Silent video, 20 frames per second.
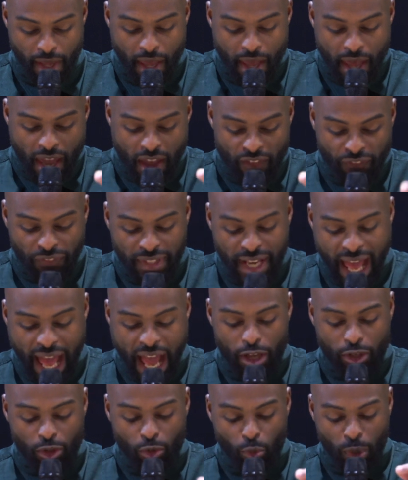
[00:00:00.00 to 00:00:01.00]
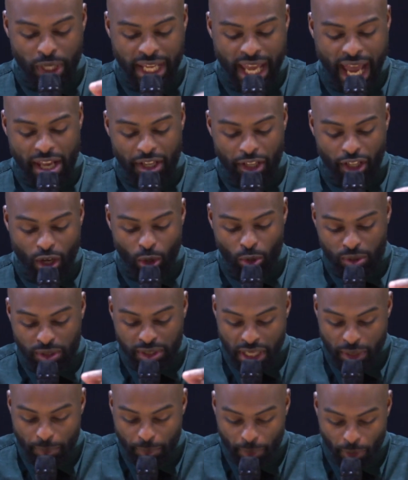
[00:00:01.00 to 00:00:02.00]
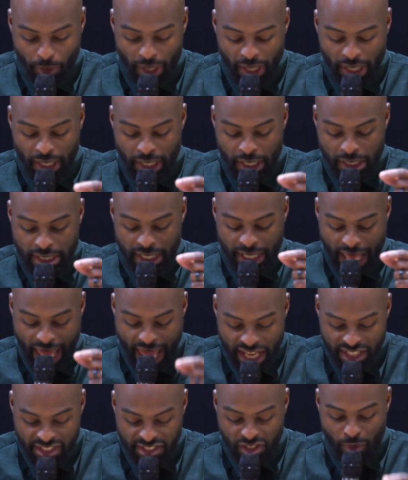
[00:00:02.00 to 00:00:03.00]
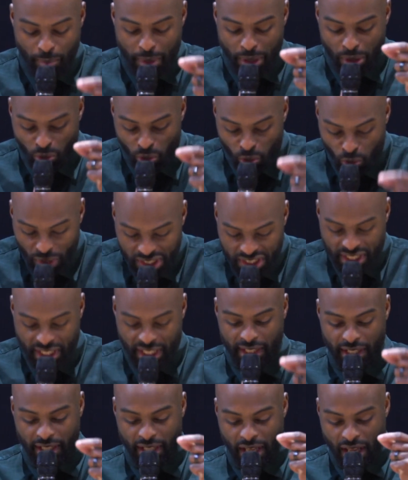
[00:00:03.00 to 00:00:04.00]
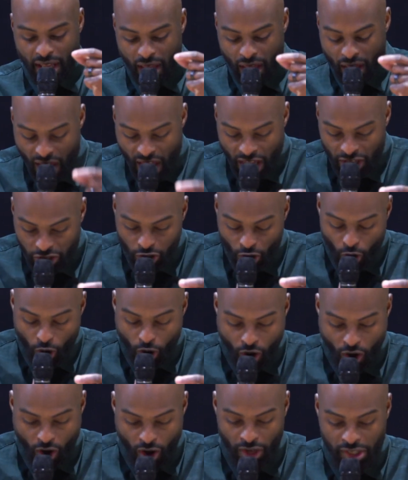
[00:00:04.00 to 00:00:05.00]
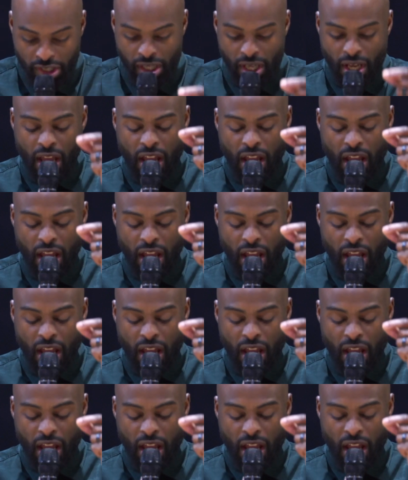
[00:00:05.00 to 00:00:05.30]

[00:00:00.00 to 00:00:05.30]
If not, we got to go deeper, and it has to be written in your heart.